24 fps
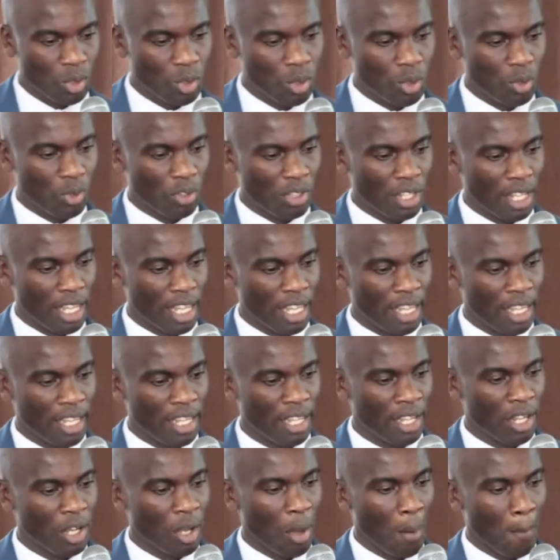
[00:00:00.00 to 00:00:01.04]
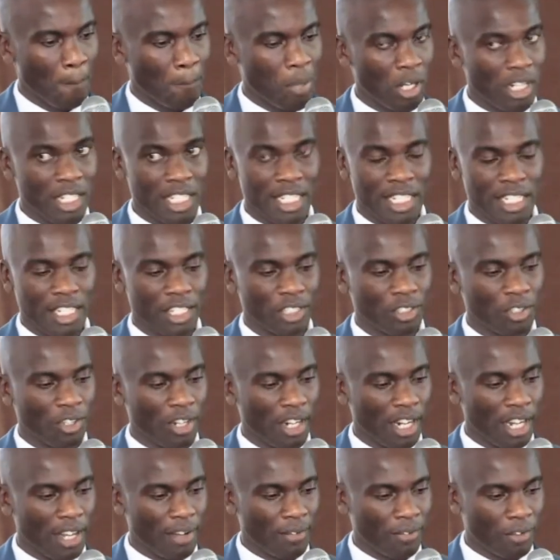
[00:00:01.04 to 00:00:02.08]
to the polling
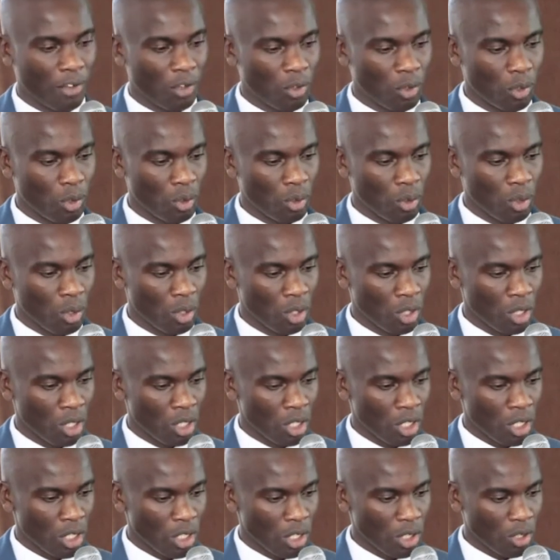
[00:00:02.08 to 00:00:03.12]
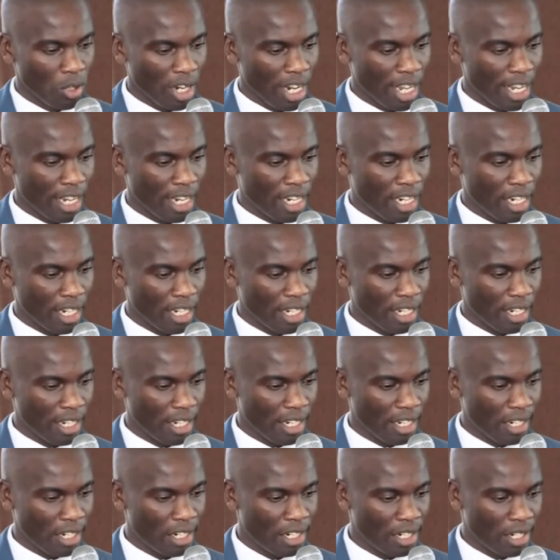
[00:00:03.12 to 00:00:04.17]
station level. So like
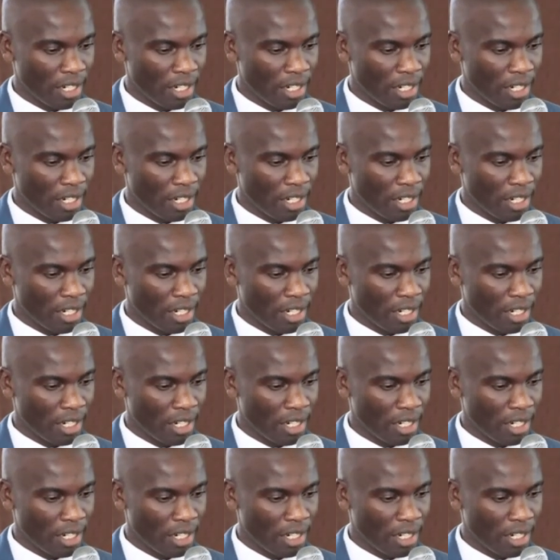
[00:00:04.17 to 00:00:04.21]
for